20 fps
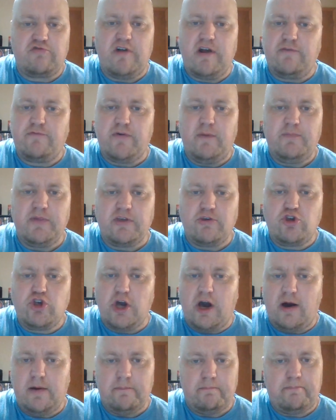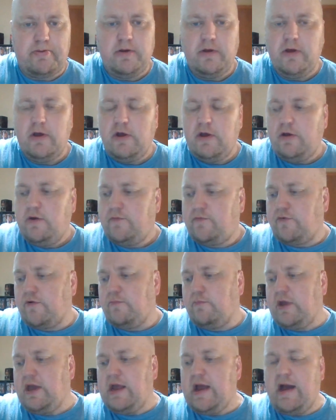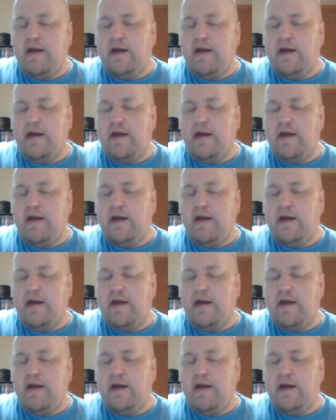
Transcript: right from the jump for me.